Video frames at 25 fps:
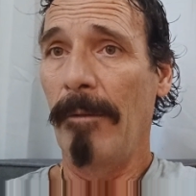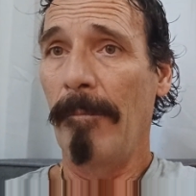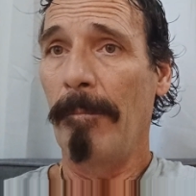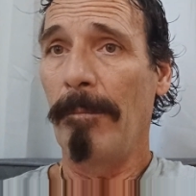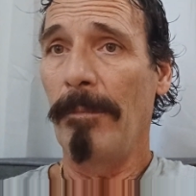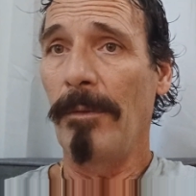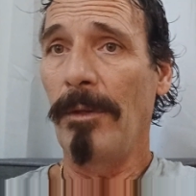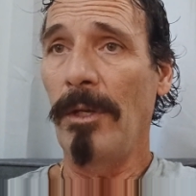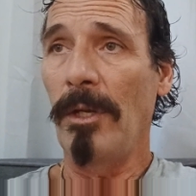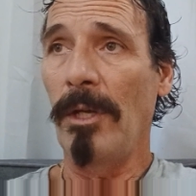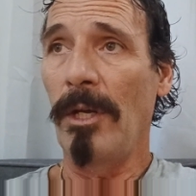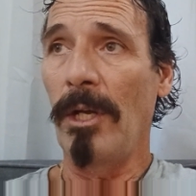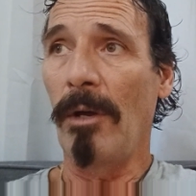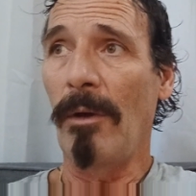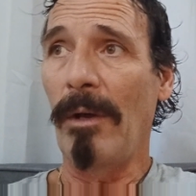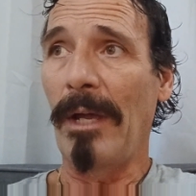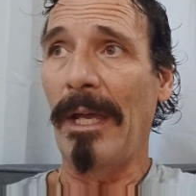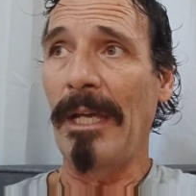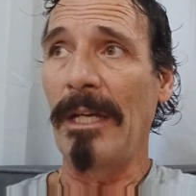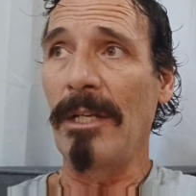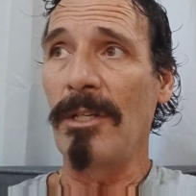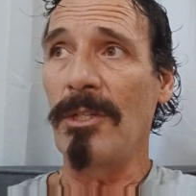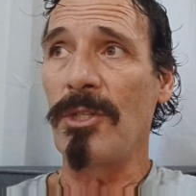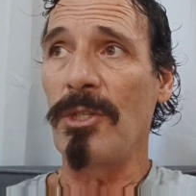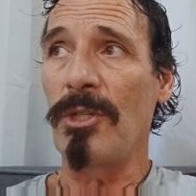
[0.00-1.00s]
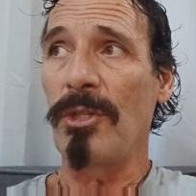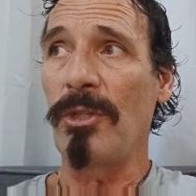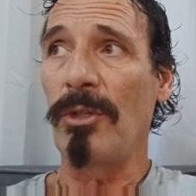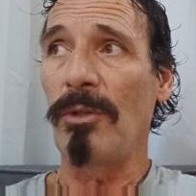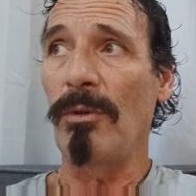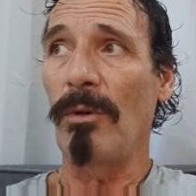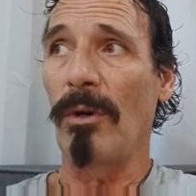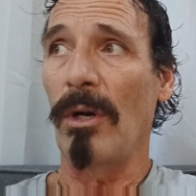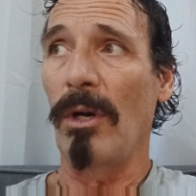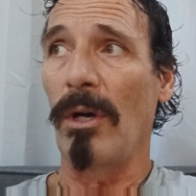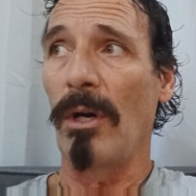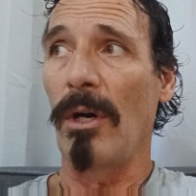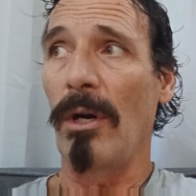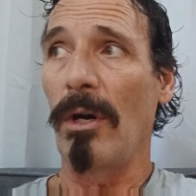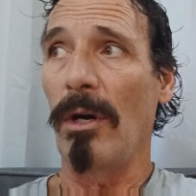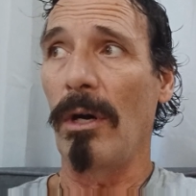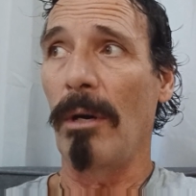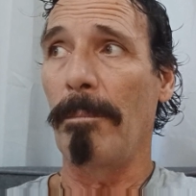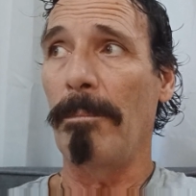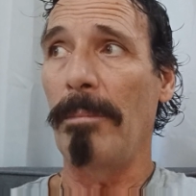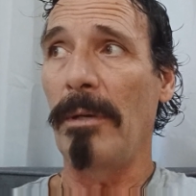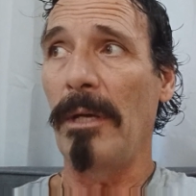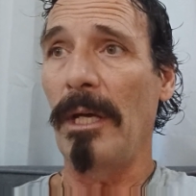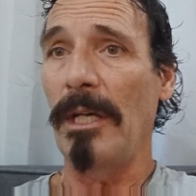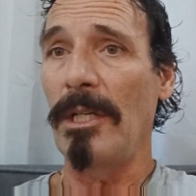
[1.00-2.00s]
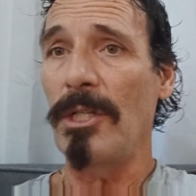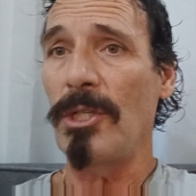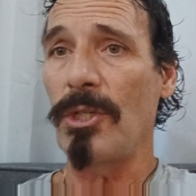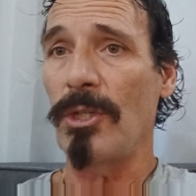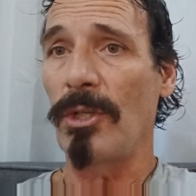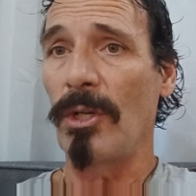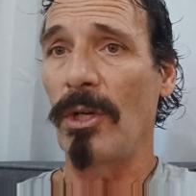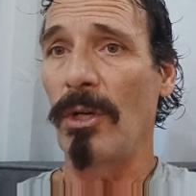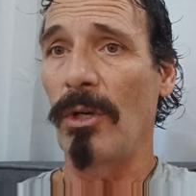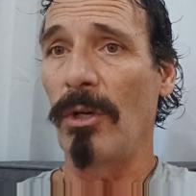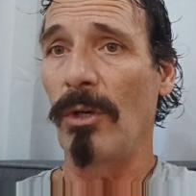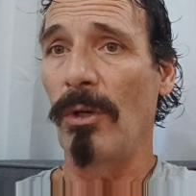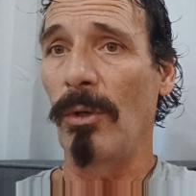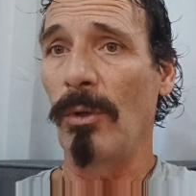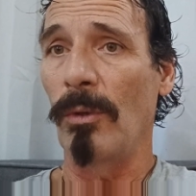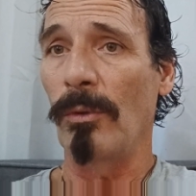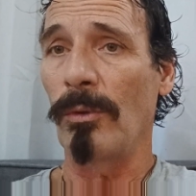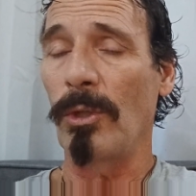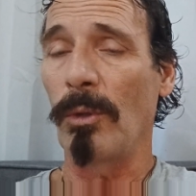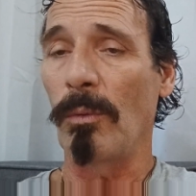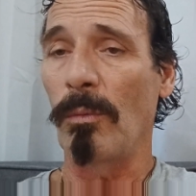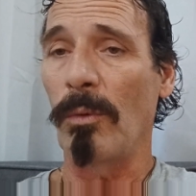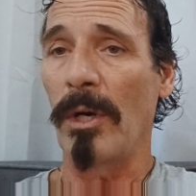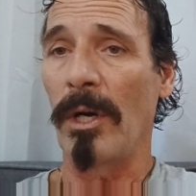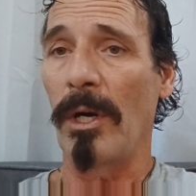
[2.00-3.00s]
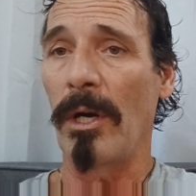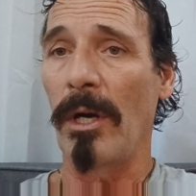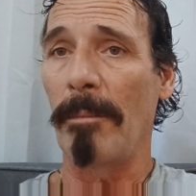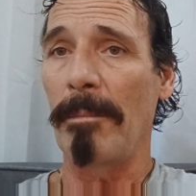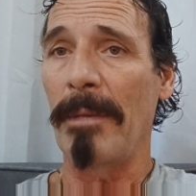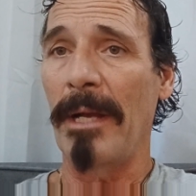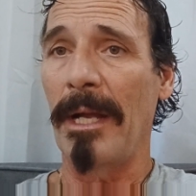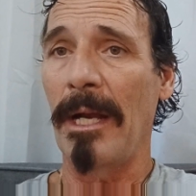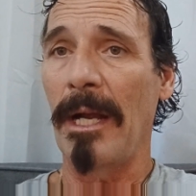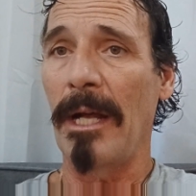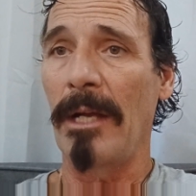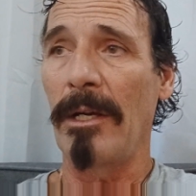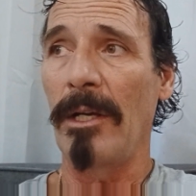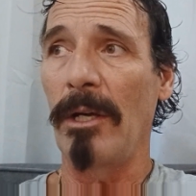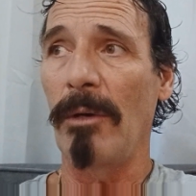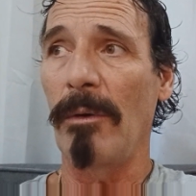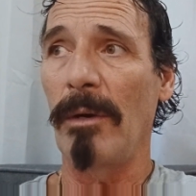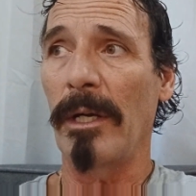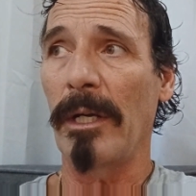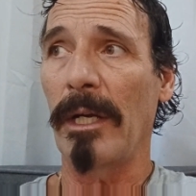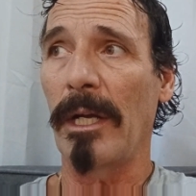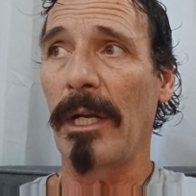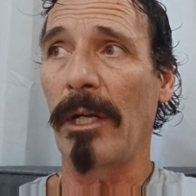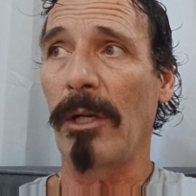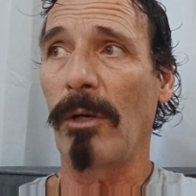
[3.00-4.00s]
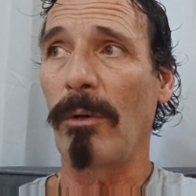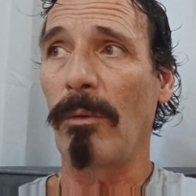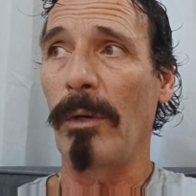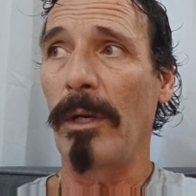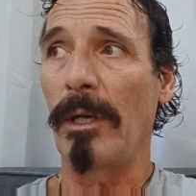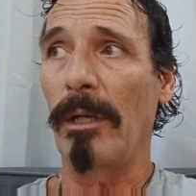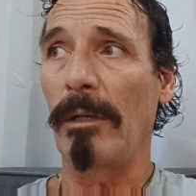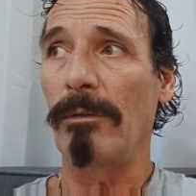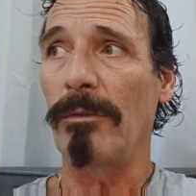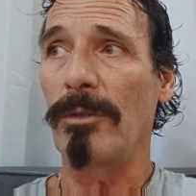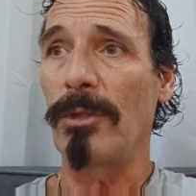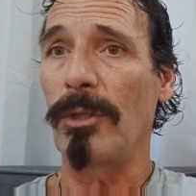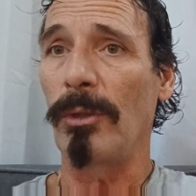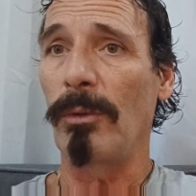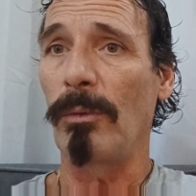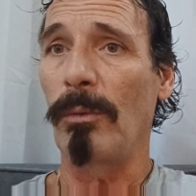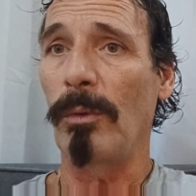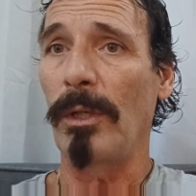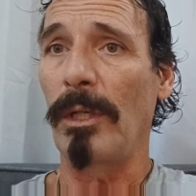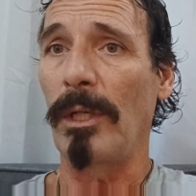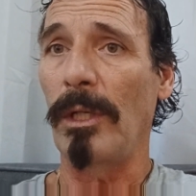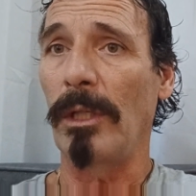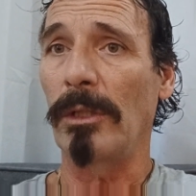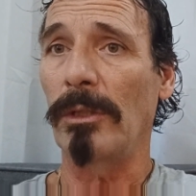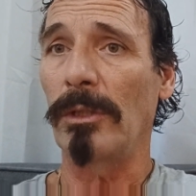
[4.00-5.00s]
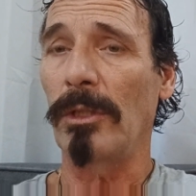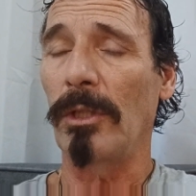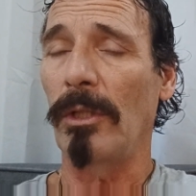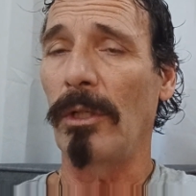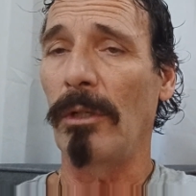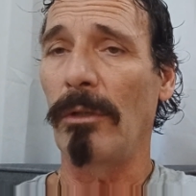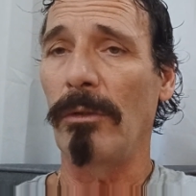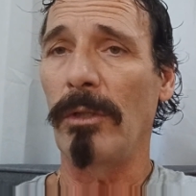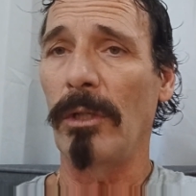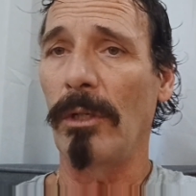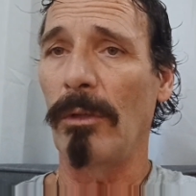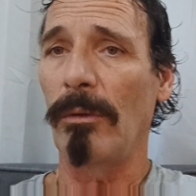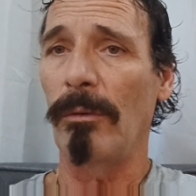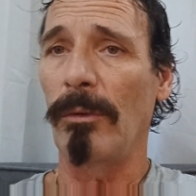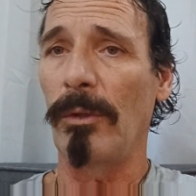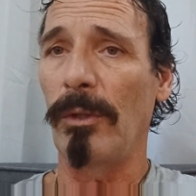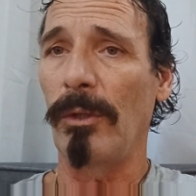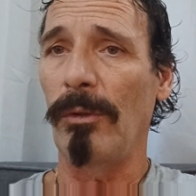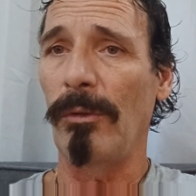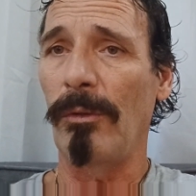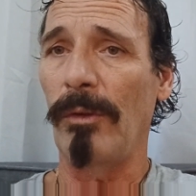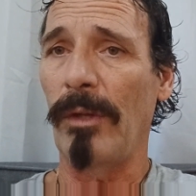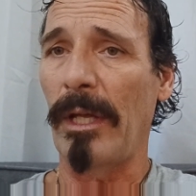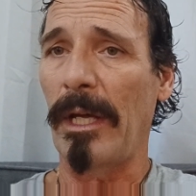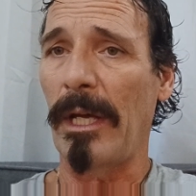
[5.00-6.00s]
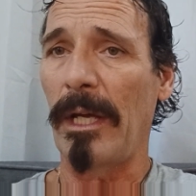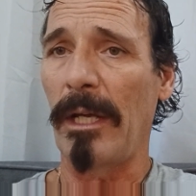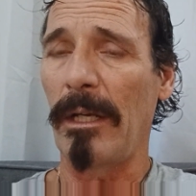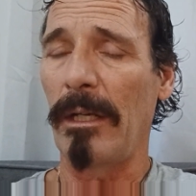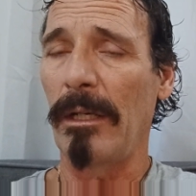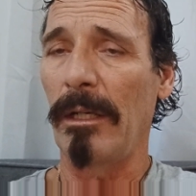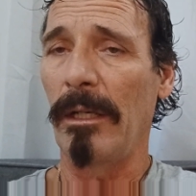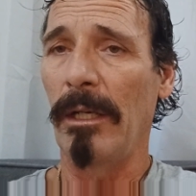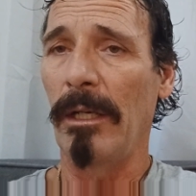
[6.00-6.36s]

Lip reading: into a pigeonhole to where, man, I know I got to quit in 2 weeks. Don't do that.